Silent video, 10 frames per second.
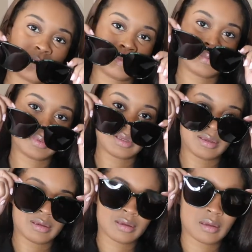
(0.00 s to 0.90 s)

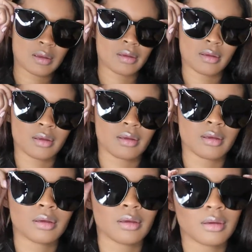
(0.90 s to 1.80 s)

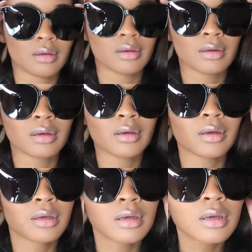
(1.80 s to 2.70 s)

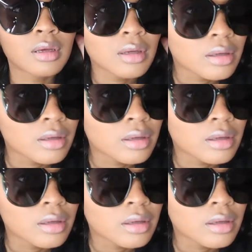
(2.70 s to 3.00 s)
Nothing is said.